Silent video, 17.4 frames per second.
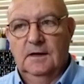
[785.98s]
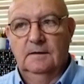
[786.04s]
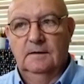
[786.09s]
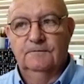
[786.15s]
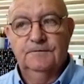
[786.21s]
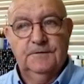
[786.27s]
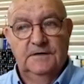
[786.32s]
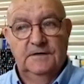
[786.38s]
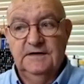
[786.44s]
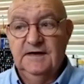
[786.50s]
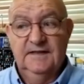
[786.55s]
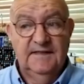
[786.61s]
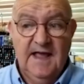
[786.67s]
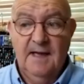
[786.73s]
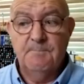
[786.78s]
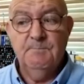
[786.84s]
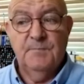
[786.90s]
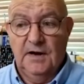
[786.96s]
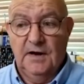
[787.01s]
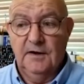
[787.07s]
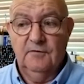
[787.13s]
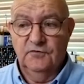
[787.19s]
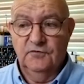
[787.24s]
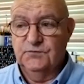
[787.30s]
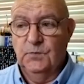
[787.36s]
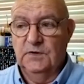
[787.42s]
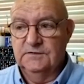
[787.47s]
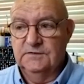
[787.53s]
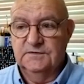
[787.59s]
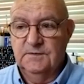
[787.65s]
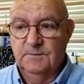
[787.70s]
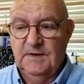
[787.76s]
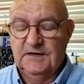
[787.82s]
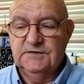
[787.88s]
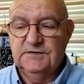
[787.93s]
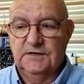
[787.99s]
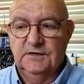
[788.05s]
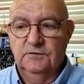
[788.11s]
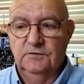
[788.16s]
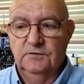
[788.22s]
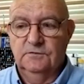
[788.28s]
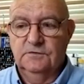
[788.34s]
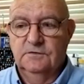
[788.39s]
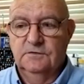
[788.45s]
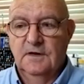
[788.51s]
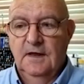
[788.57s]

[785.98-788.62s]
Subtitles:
feeding the empire as well as domestic use,